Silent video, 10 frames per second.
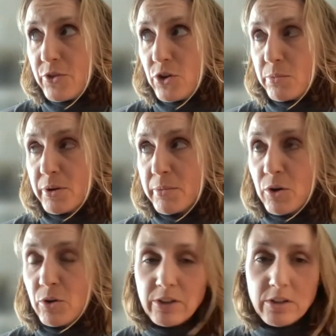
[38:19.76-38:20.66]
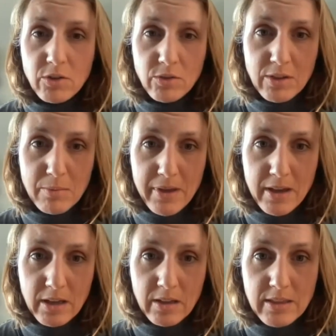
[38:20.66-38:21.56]
you're proposing to do
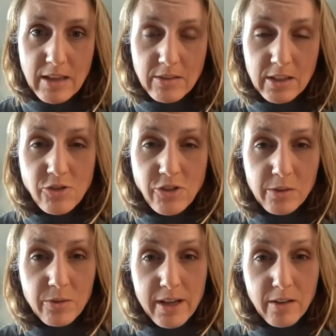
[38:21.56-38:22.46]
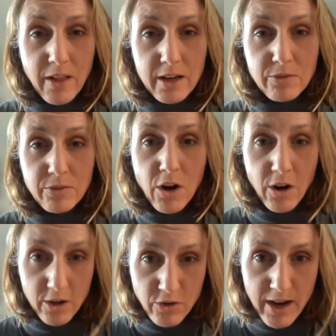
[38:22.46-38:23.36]
something that's going to generate a lot of
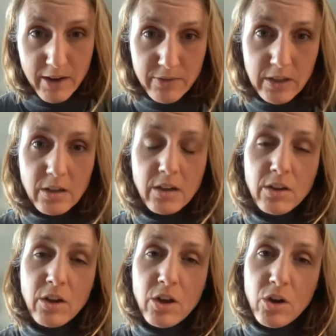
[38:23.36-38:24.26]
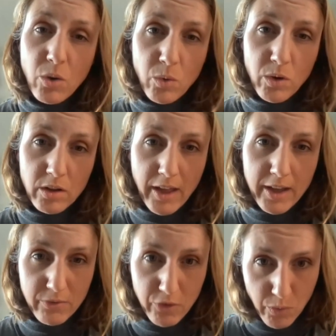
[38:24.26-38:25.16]
car traffic or a
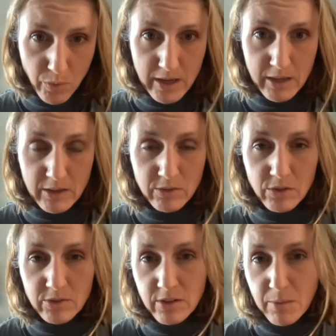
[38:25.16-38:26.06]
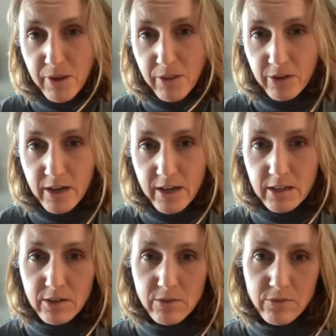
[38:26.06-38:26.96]
lot of noise or some other
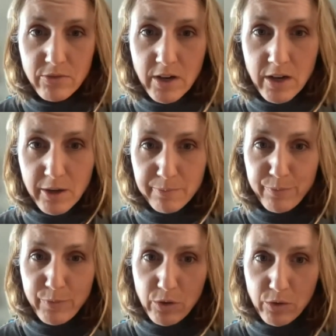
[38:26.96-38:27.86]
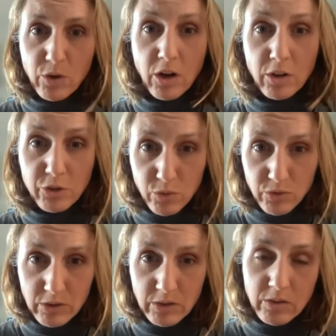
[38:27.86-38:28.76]
kind of so-called
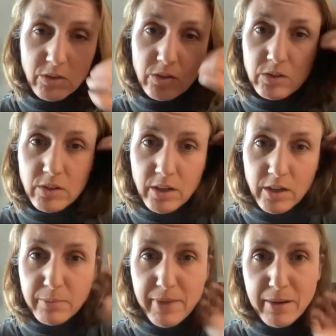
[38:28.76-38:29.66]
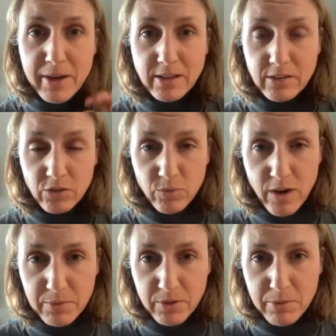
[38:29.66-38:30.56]
nuisance that might
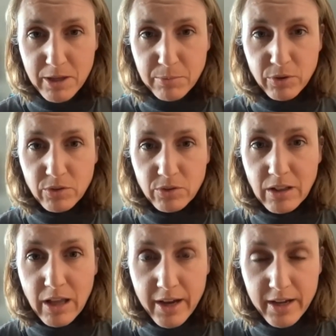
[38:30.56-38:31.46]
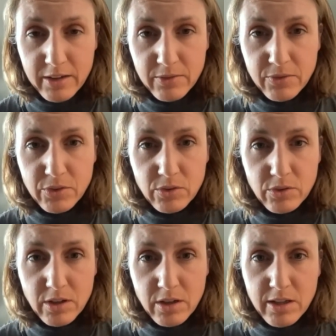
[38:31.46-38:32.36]
disrupt people's lives
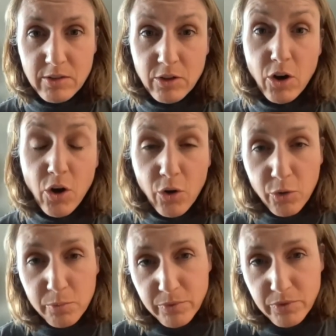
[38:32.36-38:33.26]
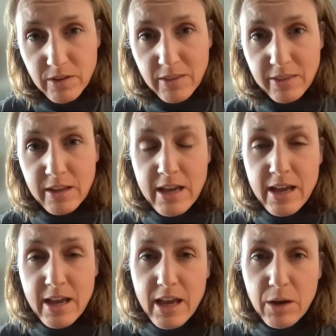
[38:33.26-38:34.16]
in their homes, then
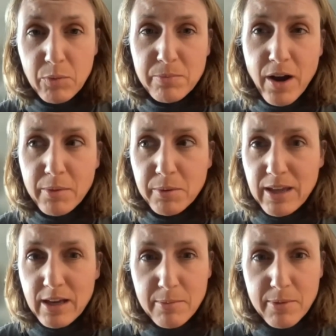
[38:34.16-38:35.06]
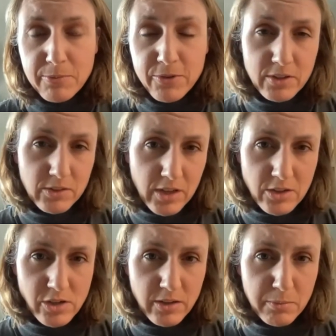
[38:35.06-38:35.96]
it would probably come up for
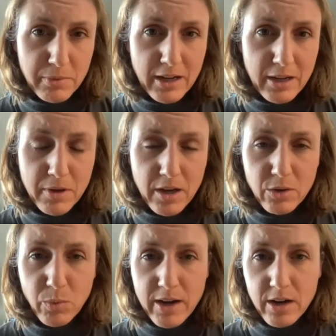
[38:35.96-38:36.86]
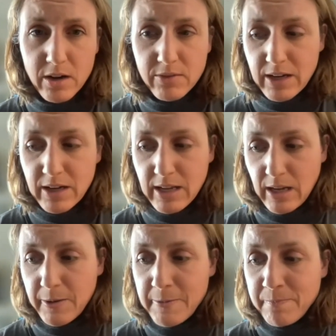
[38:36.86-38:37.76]
discussion, but I'm not aware of
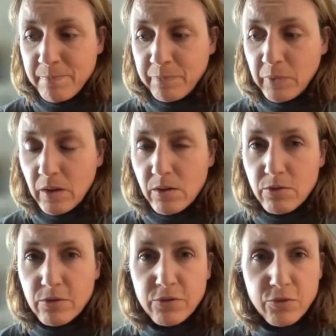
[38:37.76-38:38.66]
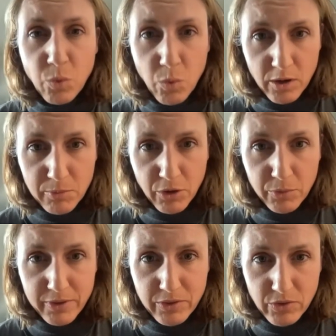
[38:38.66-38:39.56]
any
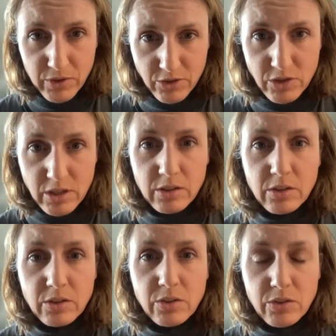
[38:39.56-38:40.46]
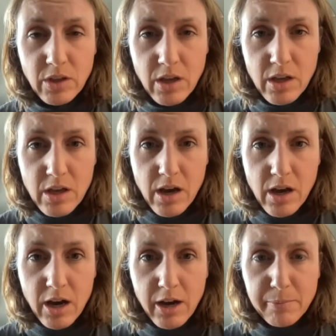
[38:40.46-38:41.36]
formal restrictions.
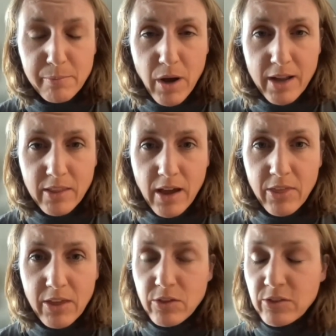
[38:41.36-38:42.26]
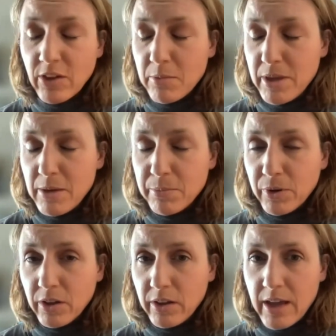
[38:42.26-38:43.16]
I think some
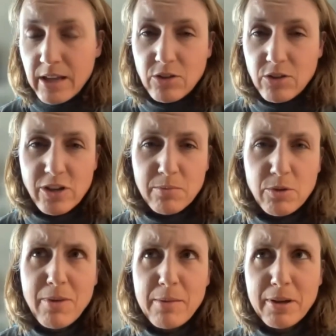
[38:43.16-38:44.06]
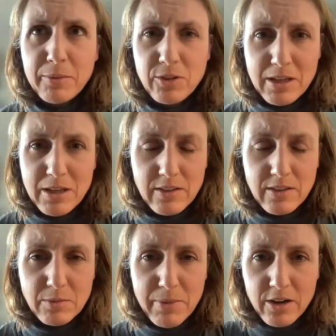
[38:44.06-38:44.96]
people, and Jim, you might be able to speak to
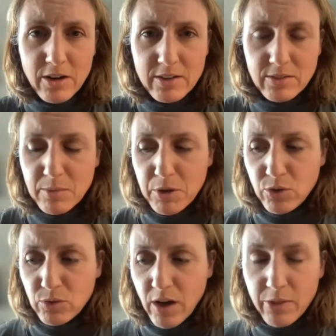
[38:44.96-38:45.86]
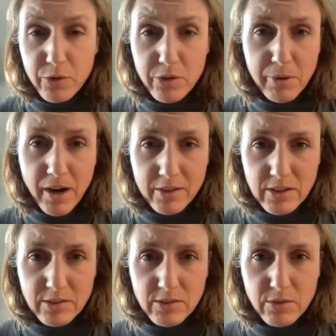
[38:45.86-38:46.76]
this better as someone who's gone through the
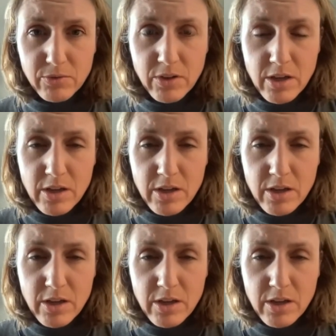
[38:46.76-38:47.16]
process of